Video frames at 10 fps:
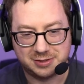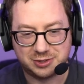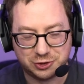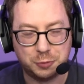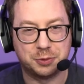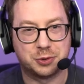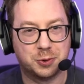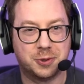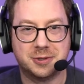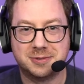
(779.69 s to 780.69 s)
Super
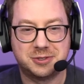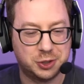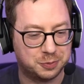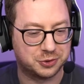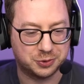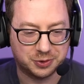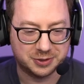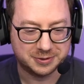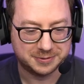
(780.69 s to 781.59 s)
cool, super cool.